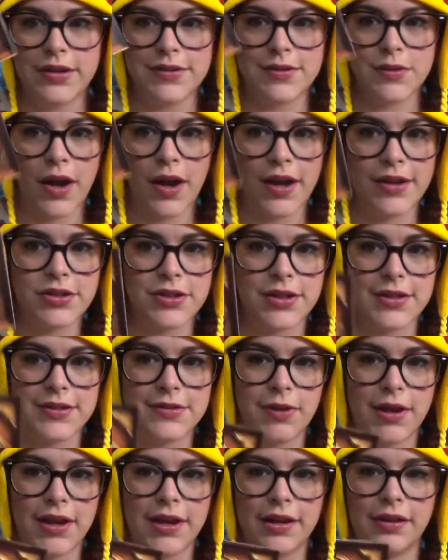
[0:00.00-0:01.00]
to scratch
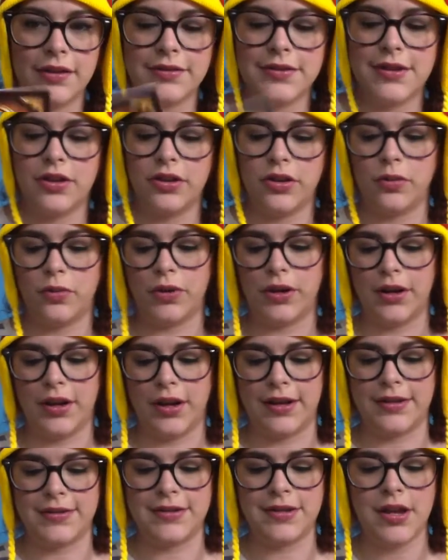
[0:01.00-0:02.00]
this right now and tell you what it
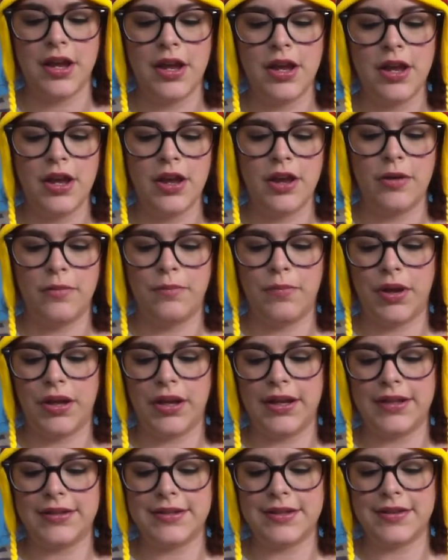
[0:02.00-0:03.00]
is. But
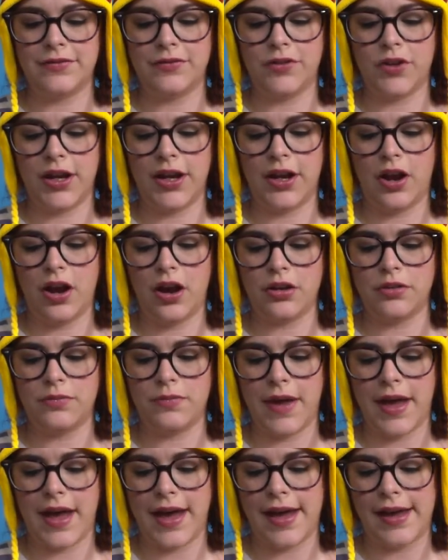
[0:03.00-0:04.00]
it's a free card
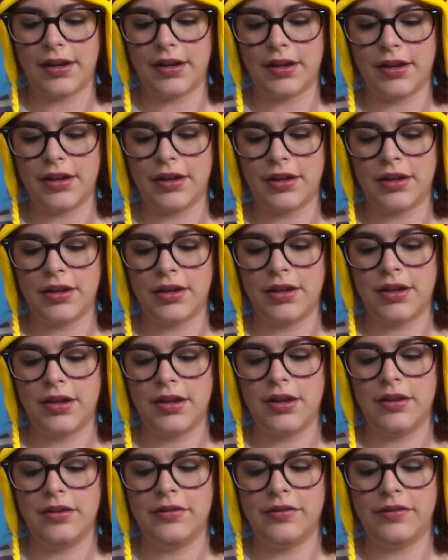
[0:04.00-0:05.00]
pack
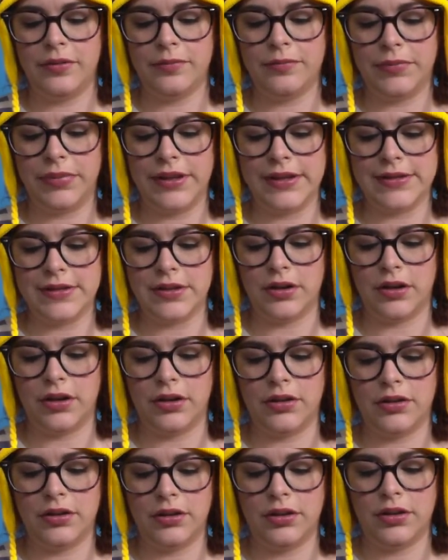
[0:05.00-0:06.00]
from
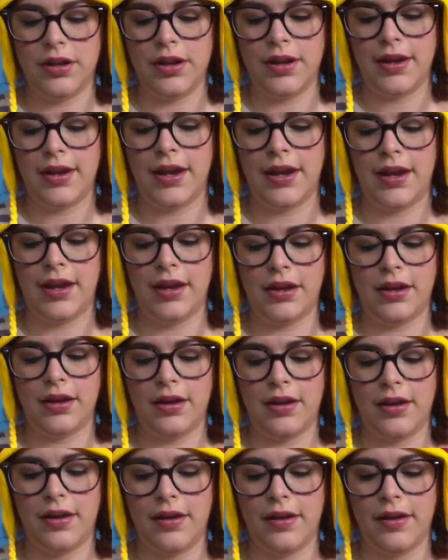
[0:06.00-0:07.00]
Blizzard.
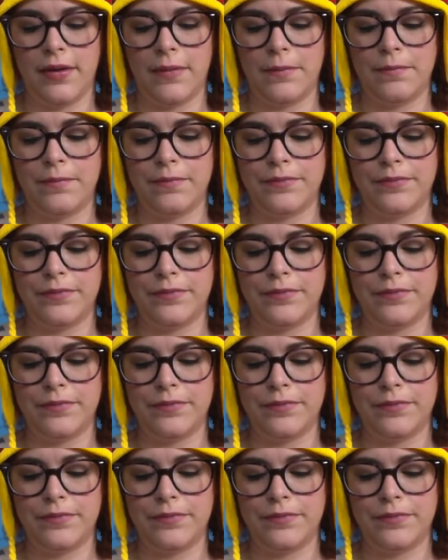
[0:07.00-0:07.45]
Um,